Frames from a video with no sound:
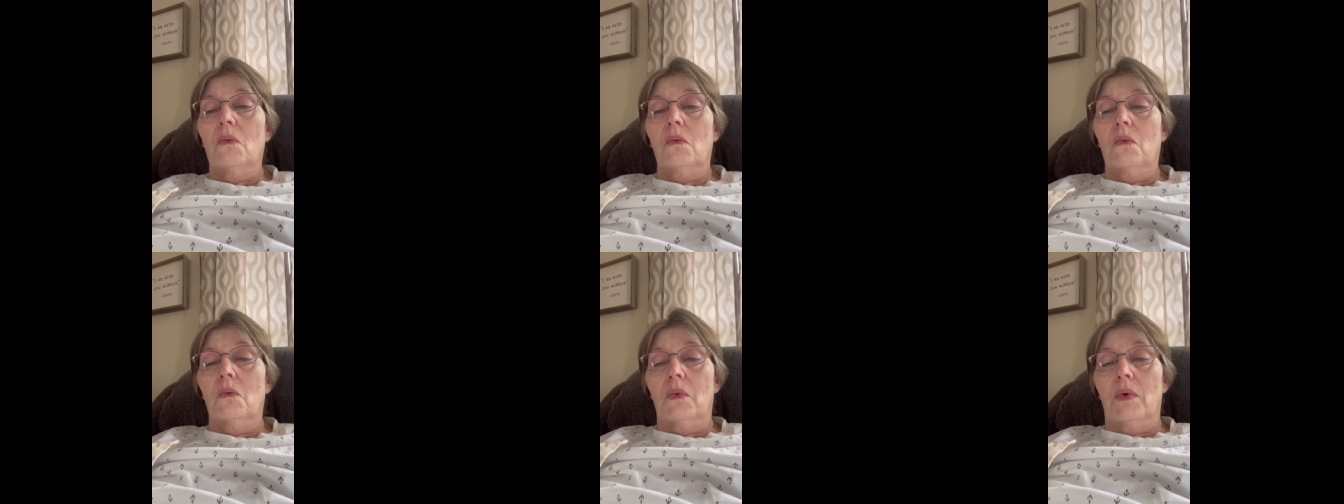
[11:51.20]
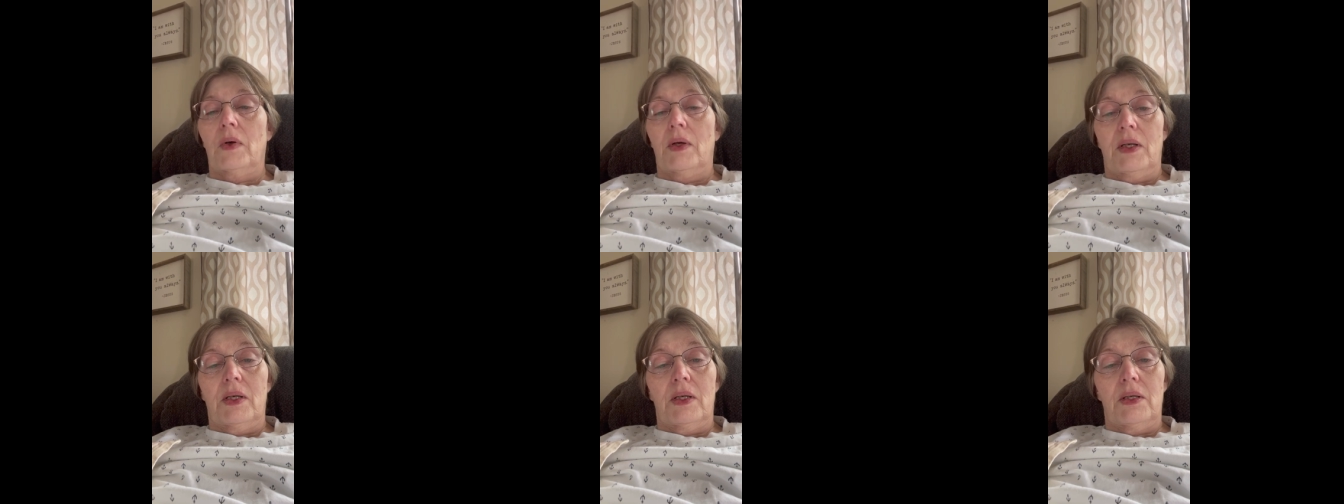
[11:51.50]

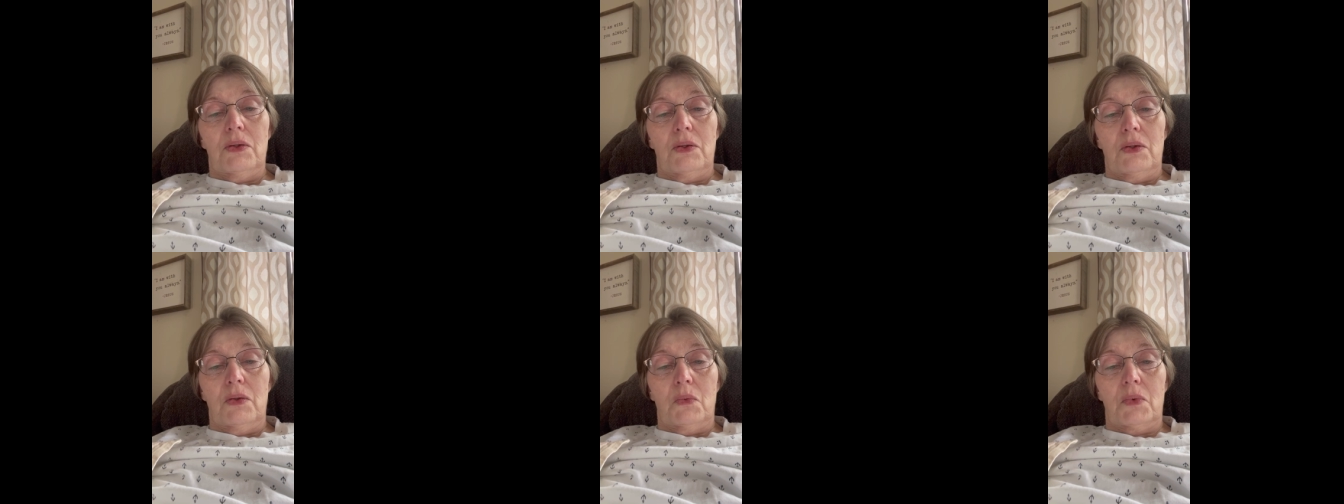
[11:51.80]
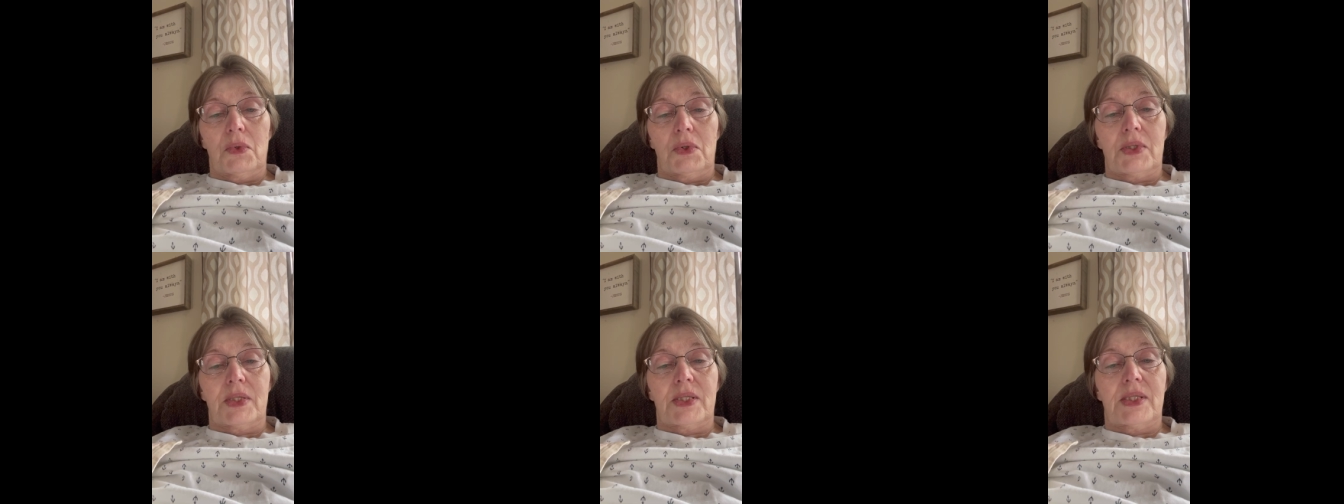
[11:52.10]
when you
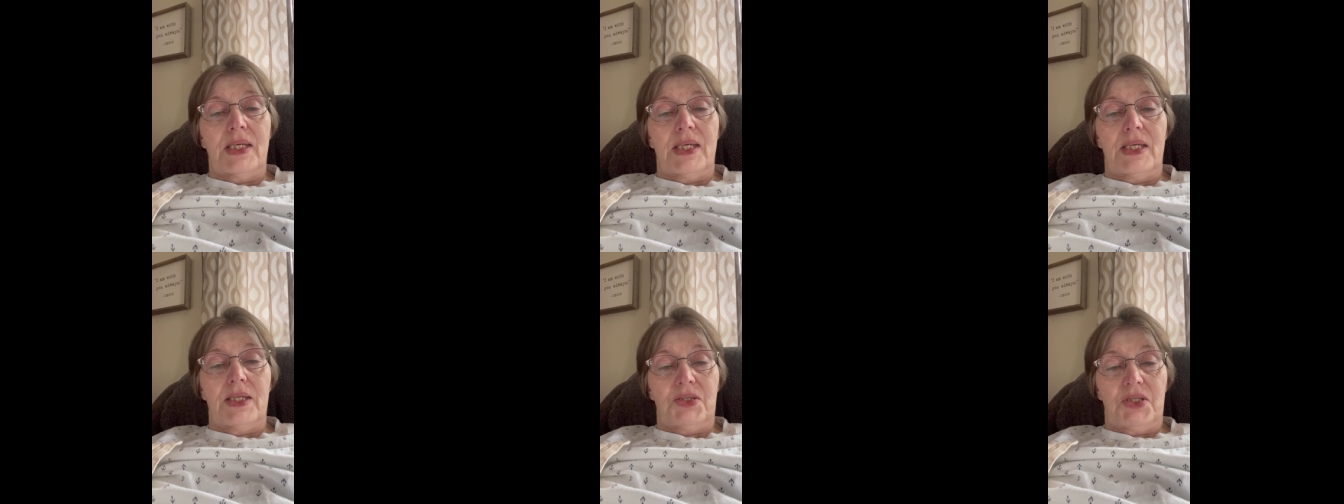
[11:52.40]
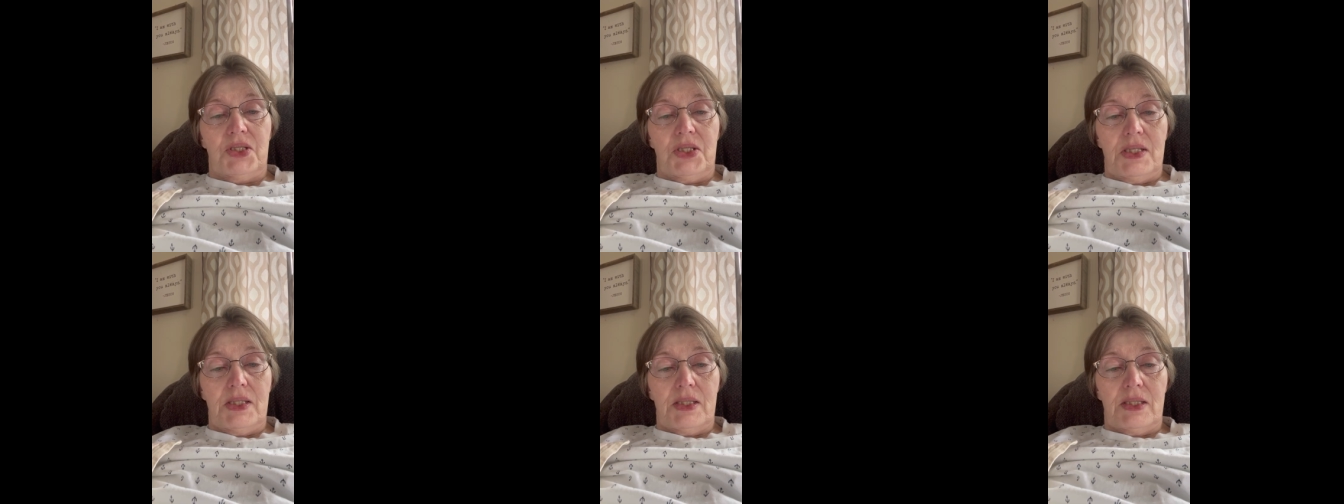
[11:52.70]
will see
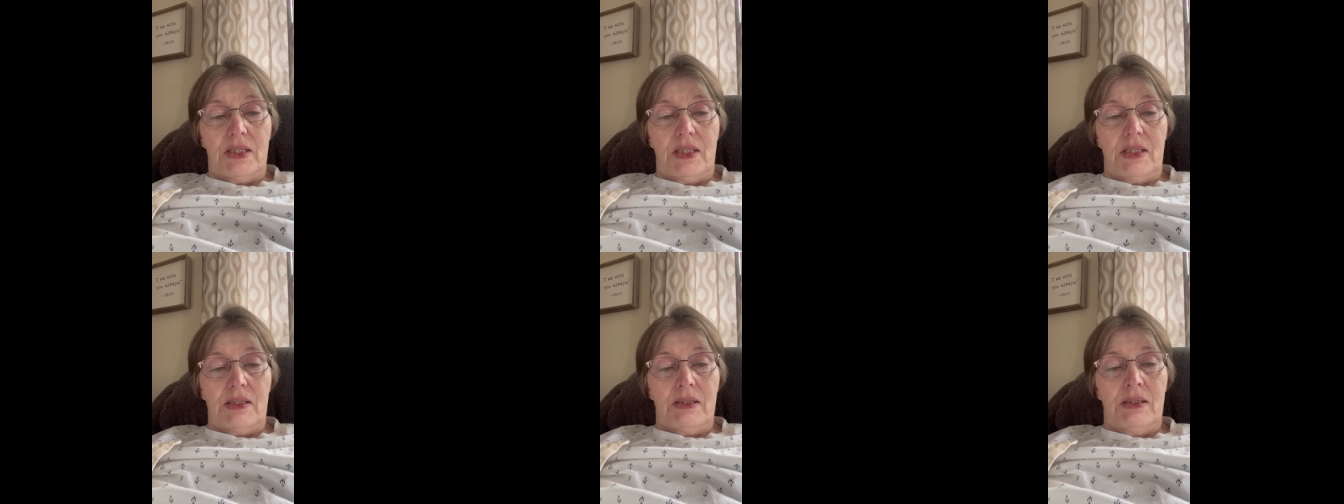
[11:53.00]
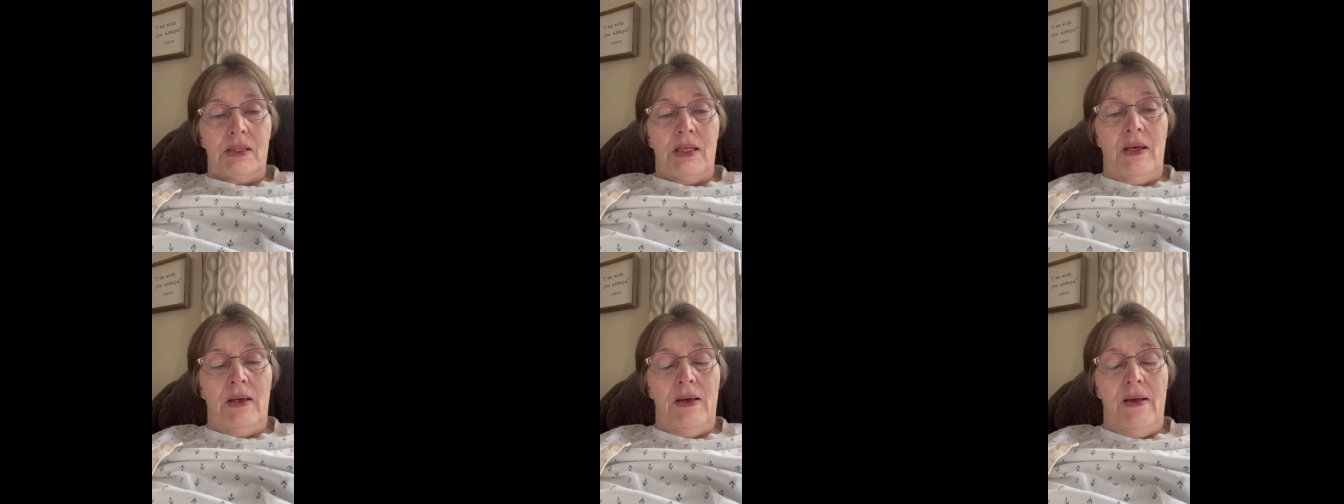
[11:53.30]
Jesus.